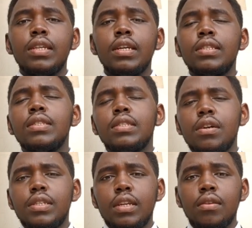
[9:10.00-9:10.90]
it is
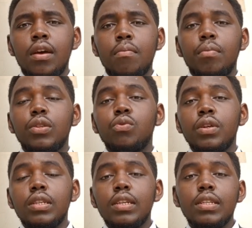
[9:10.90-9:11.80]
certain, but
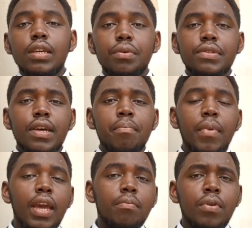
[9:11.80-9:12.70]
when there is a
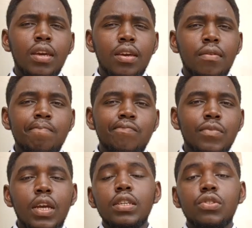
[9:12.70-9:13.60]
maybe,
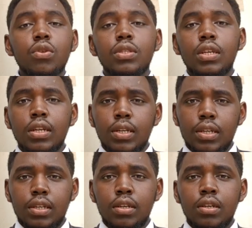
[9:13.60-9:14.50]
it is not
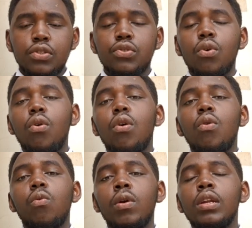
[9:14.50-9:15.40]
certain. So
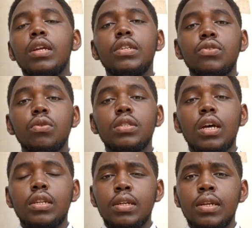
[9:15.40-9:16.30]
when it is not
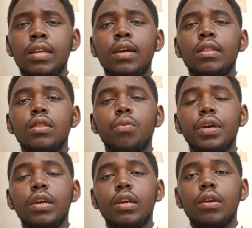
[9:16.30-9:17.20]
certain,
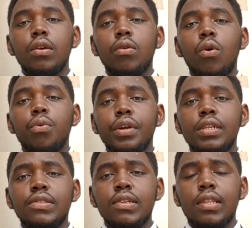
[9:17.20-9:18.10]
we
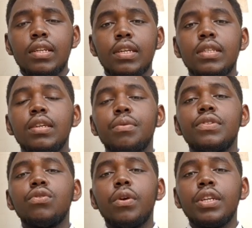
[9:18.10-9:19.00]
already see that there
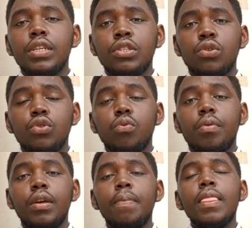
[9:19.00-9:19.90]
is no intention to
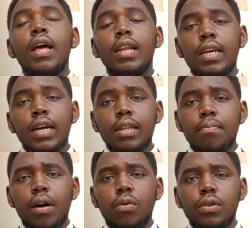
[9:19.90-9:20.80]
be legally
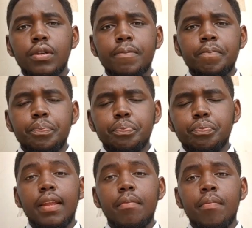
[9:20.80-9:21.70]
bound.
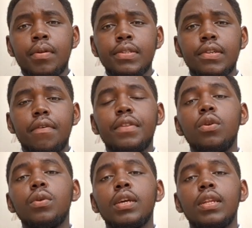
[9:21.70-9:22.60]
Members, after
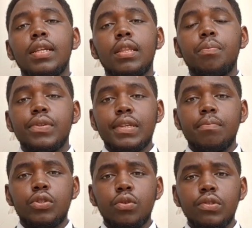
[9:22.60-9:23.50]
looking at the
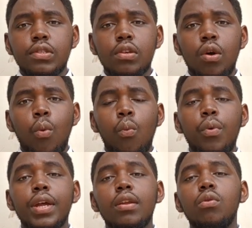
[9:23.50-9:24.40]
presumptions,
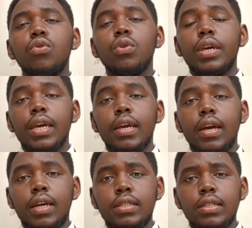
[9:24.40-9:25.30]
we are now looking
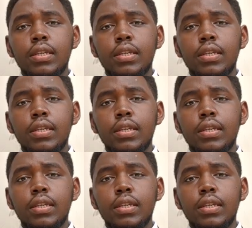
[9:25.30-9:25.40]
at